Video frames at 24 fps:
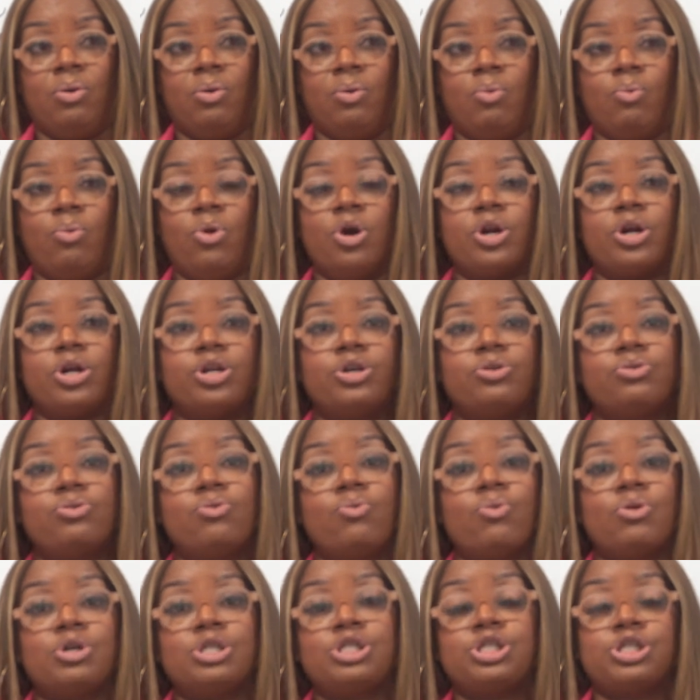What are you
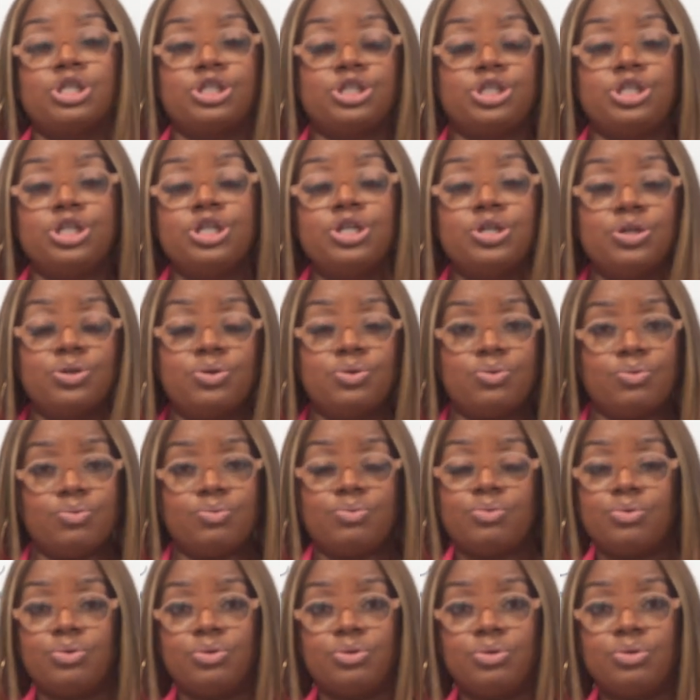going to do
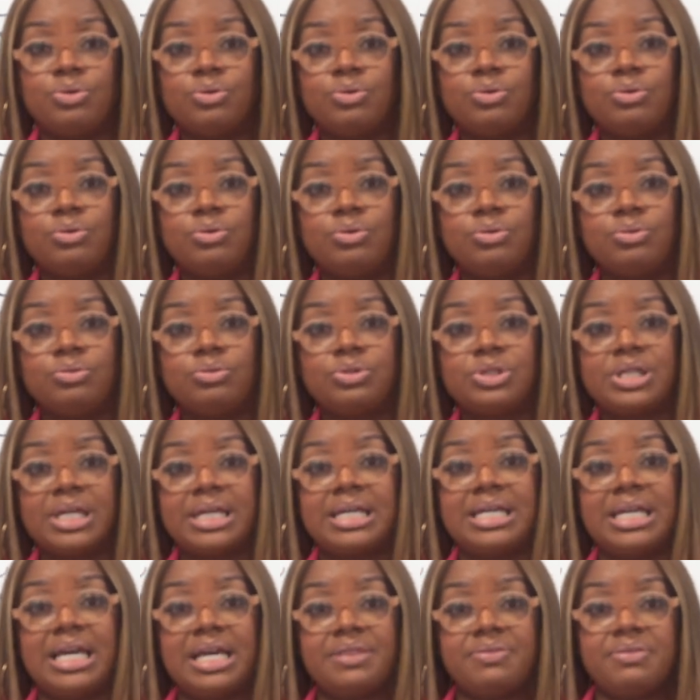to
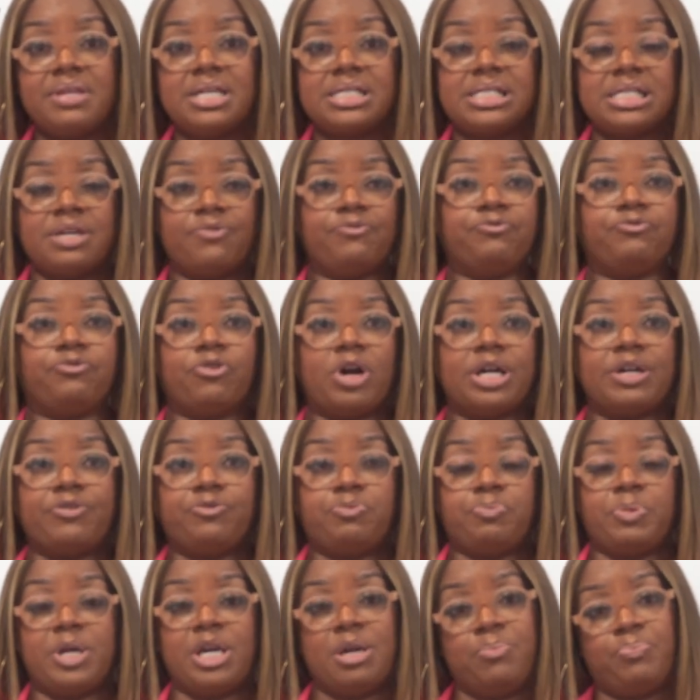get this in front
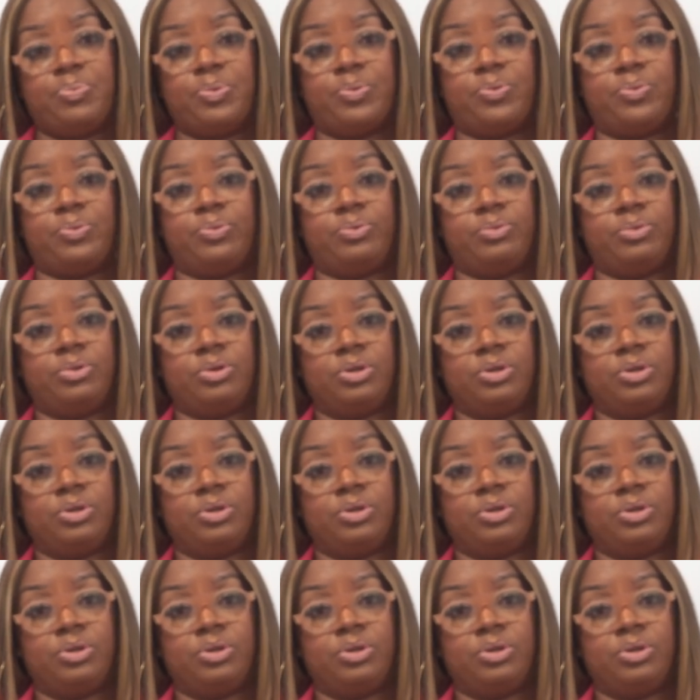of people?